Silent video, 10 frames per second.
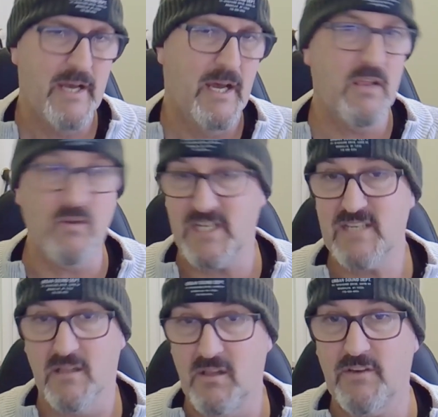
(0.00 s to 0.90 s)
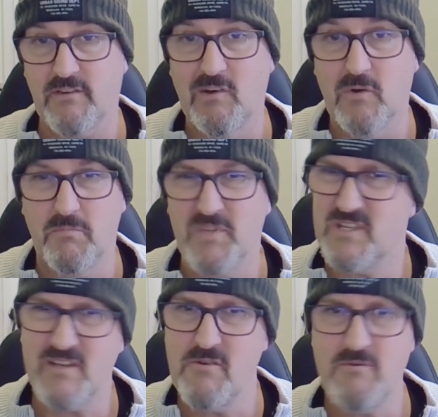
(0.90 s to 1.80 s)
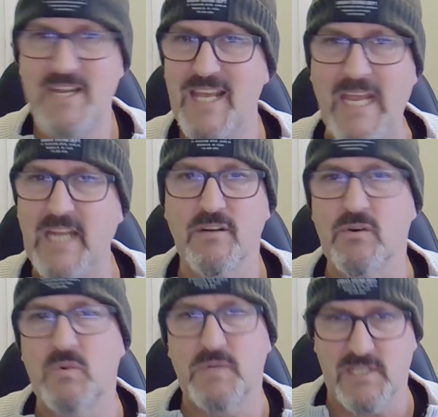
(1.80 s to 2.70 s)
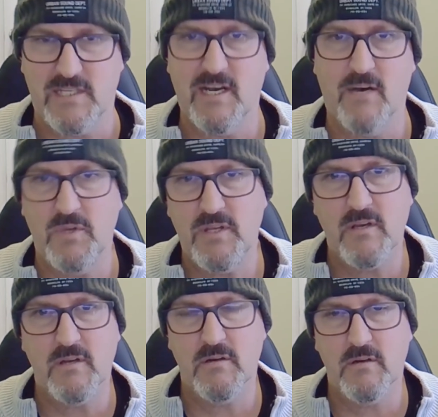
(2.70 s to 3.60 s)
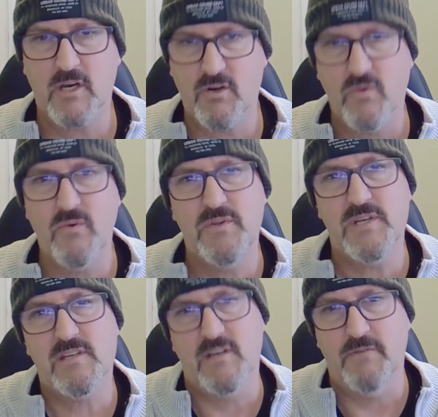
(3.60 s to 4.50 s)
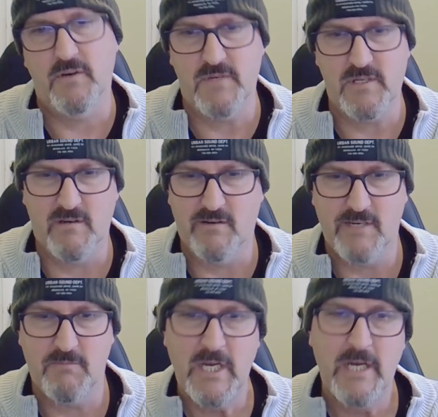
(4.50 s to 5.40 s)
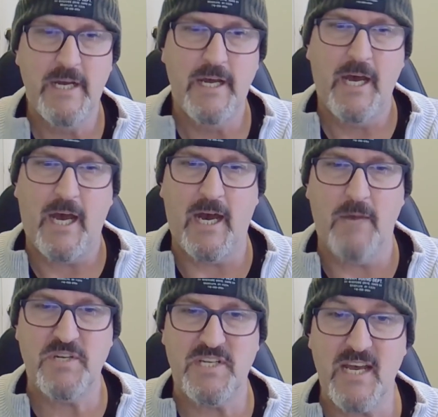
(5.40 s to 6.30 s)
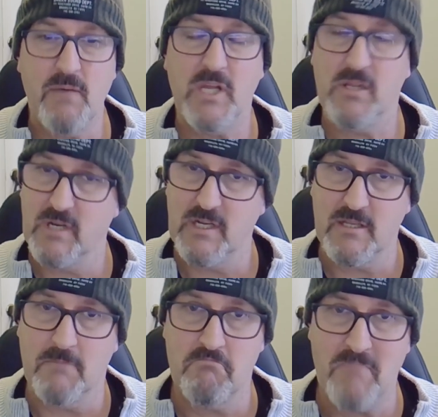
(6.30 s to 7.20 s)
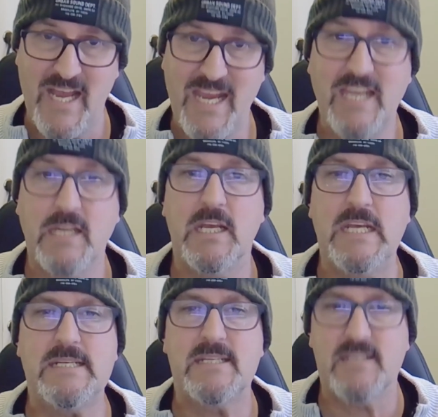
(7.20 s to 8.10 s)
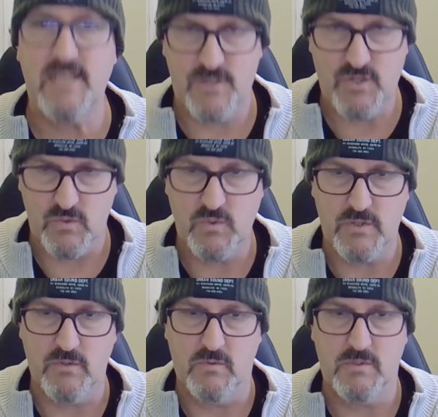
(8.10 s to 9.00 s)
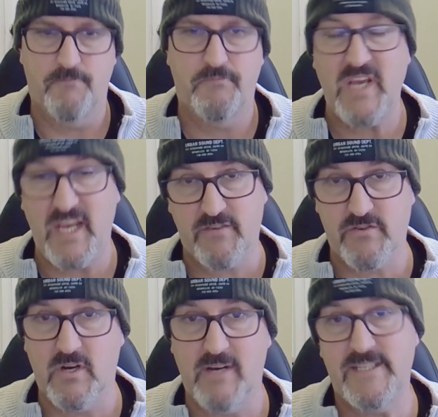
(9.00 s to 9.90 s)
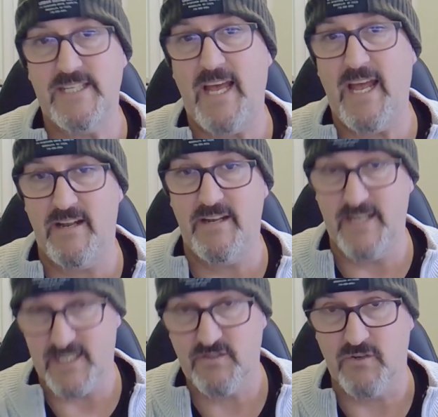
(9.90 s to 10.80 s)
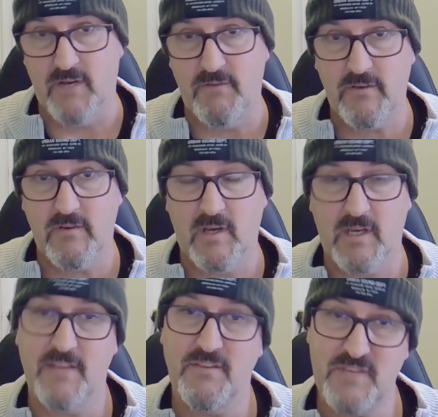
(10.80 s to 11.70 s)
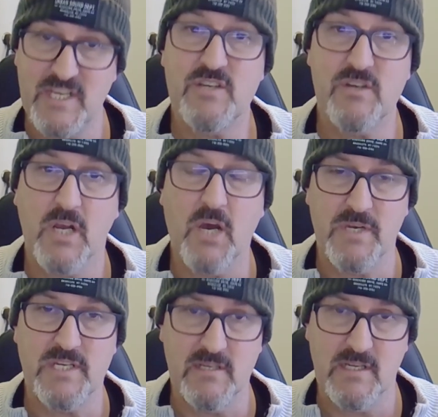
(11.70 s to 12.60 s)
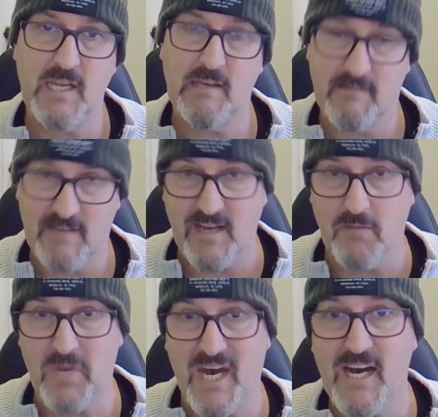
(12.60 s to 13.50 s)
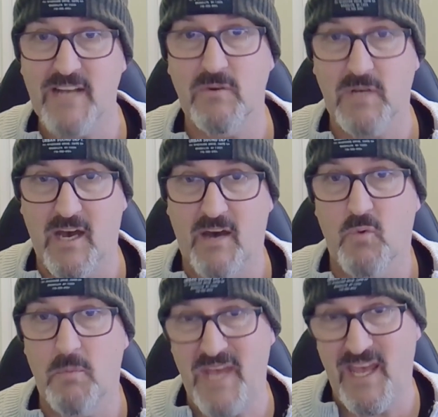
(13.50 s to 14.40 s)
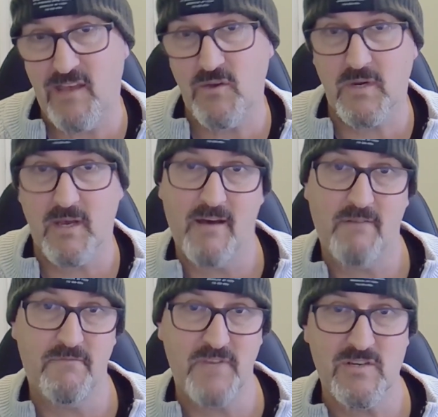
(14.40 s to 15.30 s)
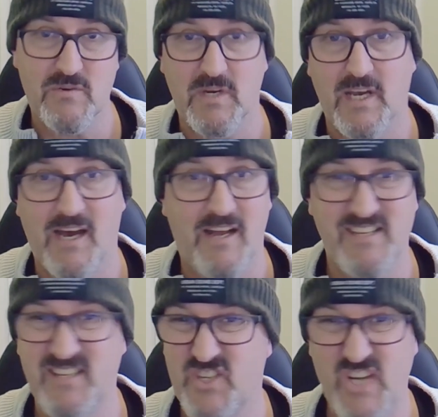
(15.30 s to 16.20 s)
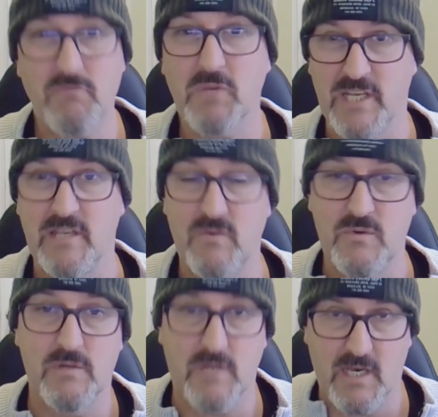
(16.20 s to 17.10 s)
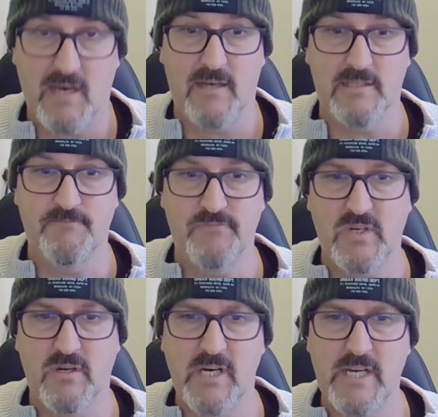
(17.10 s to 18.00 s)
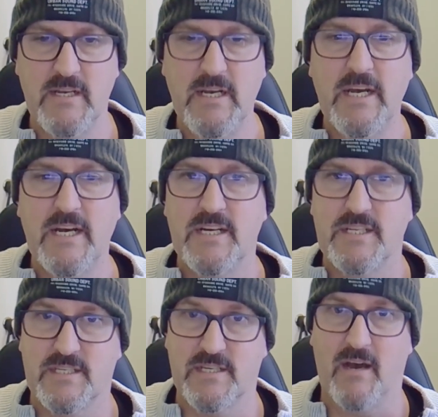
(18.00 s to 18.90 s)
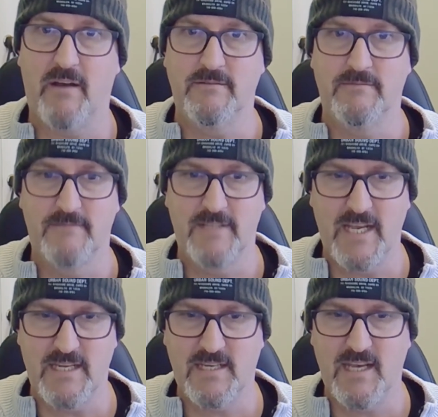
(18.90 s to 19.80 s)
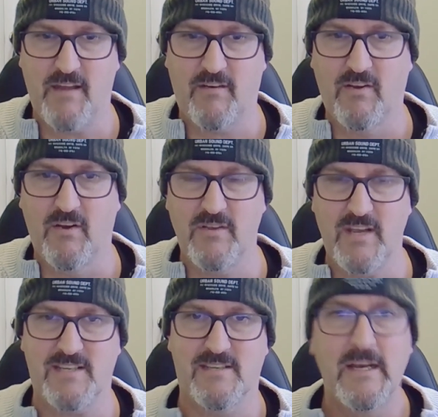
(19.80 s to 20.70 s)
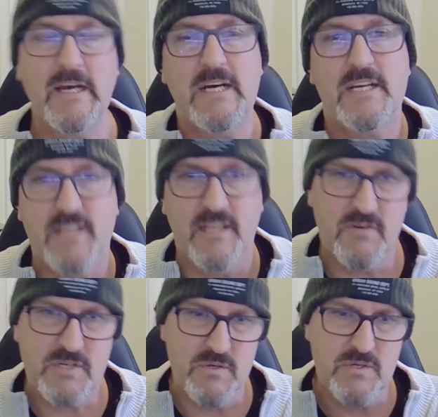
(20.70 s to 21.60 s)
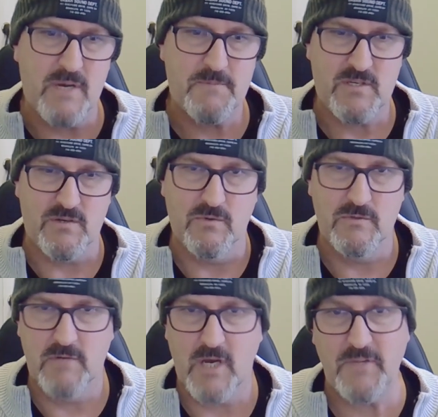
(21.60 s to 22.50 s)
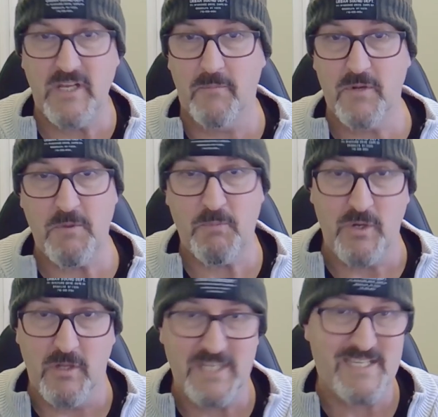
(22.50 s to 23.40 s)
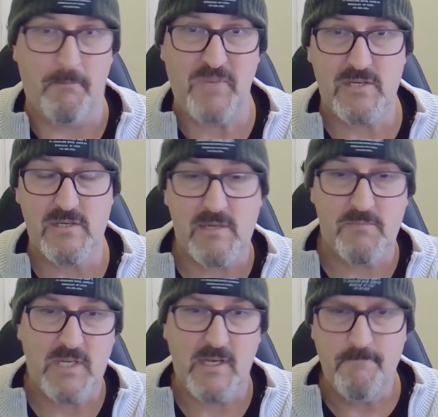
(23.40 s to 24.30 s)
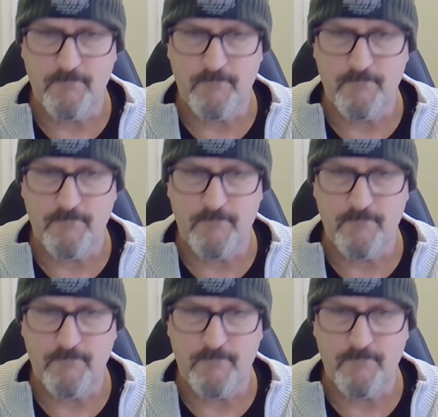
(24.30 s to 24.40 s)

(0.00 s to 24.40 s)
Look, there's a lot to it, but you don't need it all to start with. You can accrue this stuff over time. But today we're looking at the main essential tools. Hex drivers and nut drivers. Okay, the things you're going to need to take apart your car, repair your car, fix your car, and just generally use your car. Alright, so let's get to this. So there are two types of tools. Hopefully I'm going to be putting lots of pictures up today.